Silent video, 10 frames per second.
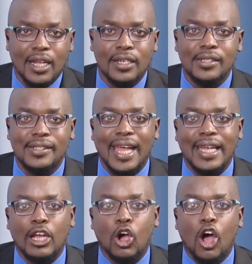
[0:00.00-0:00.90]

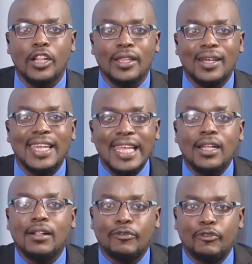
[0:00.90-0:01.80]
understanding on the
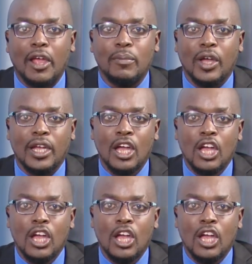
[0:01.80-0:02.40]
legal framework